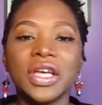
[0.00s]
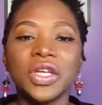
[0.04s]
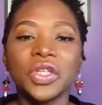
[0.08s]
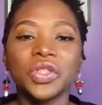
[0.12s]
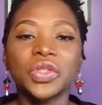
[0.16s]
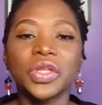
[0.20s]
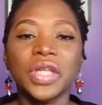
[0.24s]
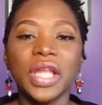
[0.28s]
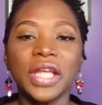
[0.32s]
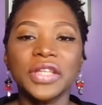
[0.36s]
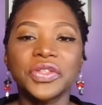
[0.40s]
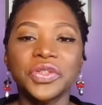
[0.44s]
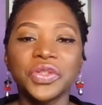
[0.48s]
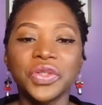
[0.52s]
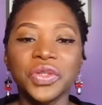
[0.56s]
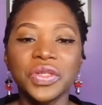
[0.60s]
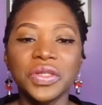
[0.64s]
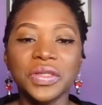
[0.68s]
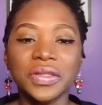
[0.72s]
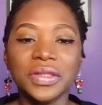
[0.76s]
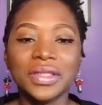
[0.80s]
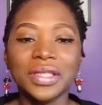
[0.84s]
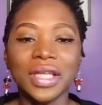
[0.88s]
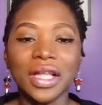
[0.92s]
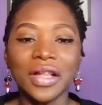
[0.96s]
so that you
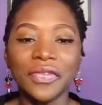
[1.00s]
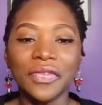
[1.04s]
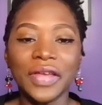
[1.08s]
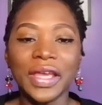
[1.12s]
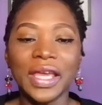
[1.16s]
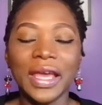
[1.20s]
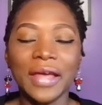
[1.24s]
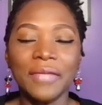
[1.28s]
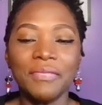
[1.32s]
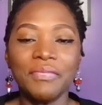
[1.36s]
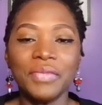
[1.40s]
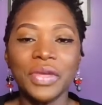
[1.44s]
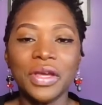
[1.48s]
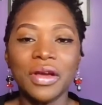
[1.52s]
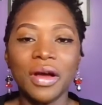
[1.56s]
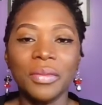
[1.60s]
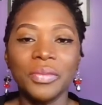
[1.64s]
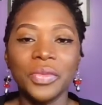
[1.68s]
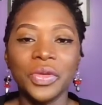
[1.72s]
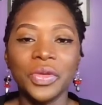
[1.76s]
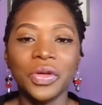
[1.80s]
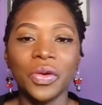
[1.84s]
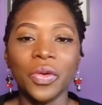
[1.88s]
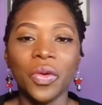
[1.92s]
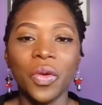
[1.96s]
yourself can become
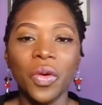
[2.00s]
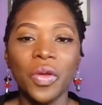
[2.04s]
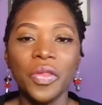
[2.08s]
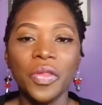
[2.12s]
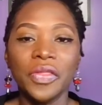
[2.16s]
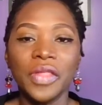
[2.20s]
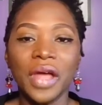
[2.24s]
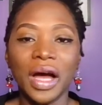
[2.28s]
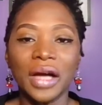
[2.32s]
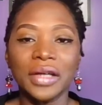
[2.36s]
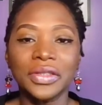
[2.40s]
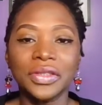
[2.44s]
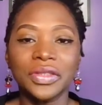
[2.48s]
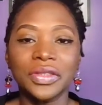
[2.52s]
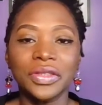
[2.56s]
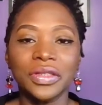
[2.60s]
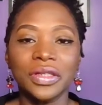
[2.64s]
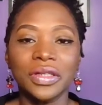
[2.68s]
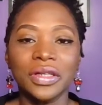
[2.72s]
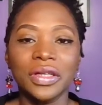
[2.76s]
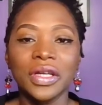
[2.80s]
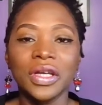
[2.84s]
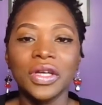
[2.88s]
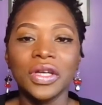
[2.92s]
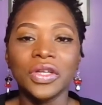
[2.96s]
your own
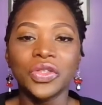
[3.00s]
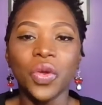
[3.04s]
doctor